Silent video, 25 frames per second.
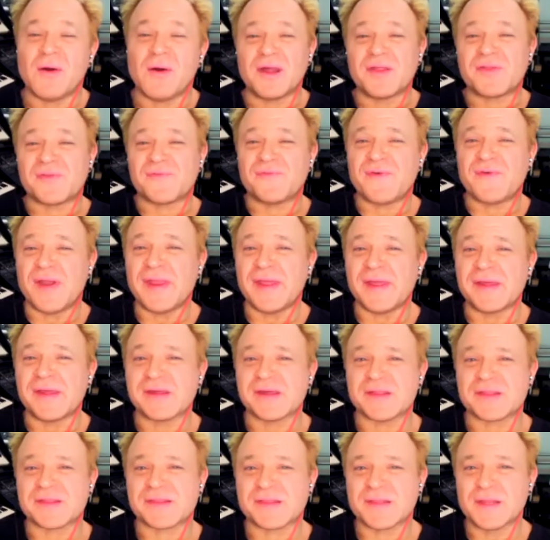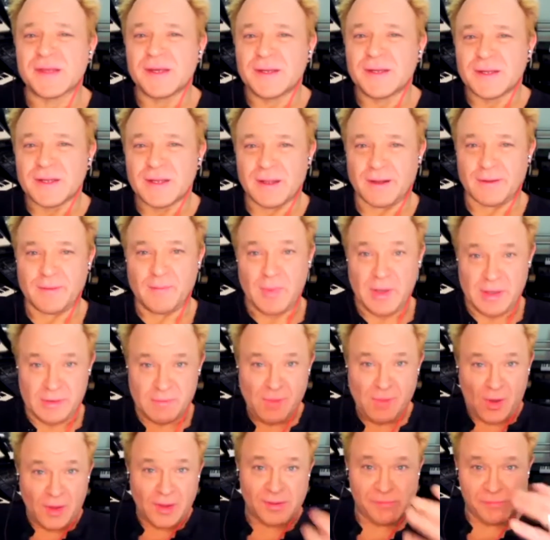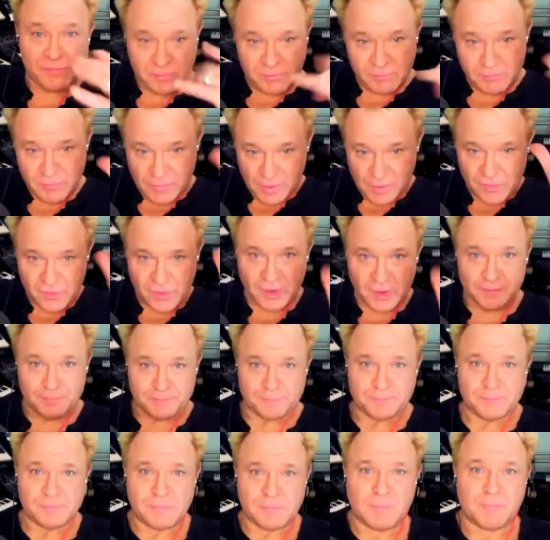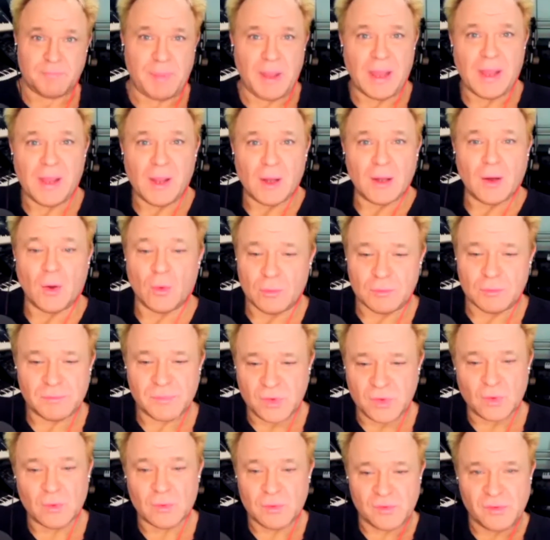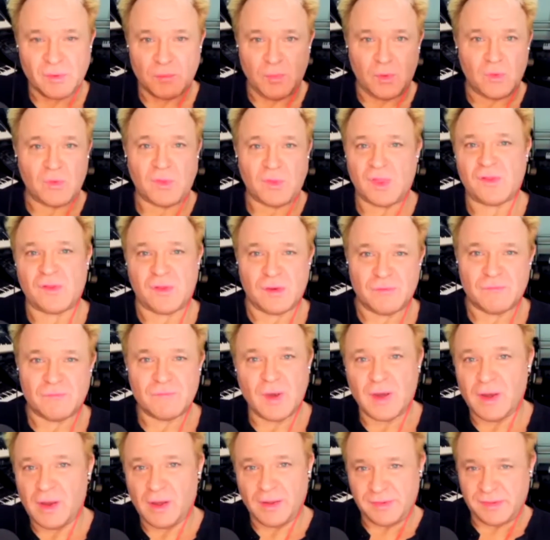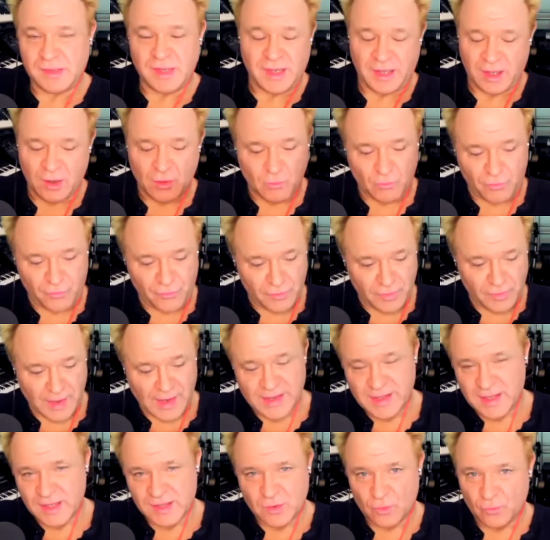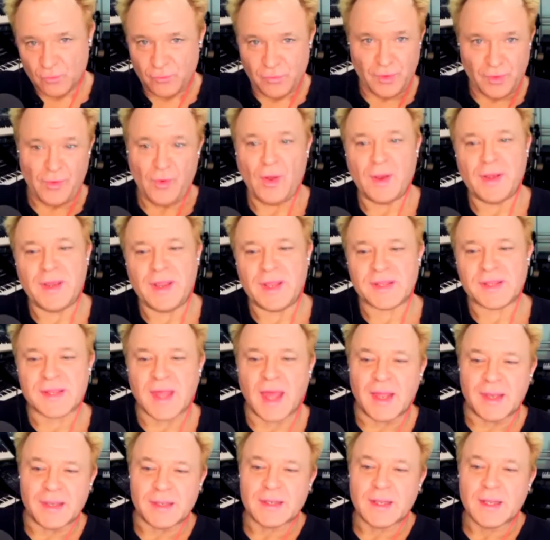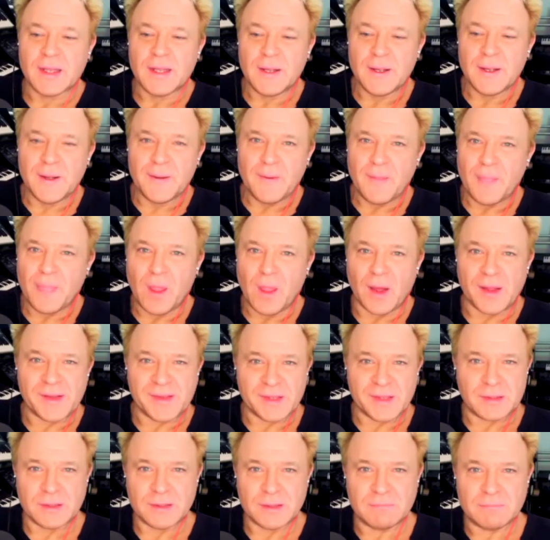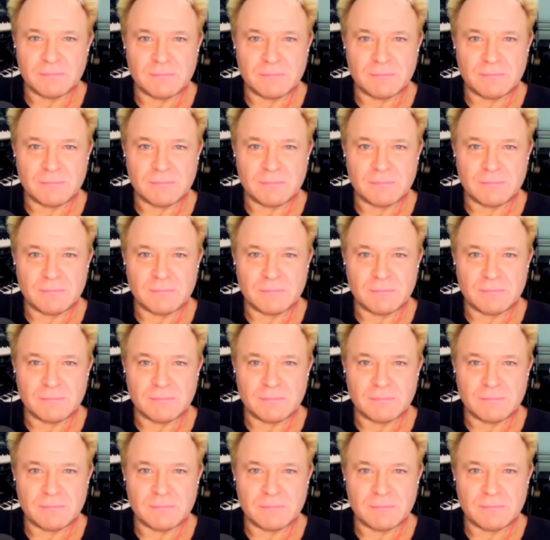It's funny because, like, I mean, I used to be on tour as a musician, and I did it all through the 80s and all through the 90s, and I didn't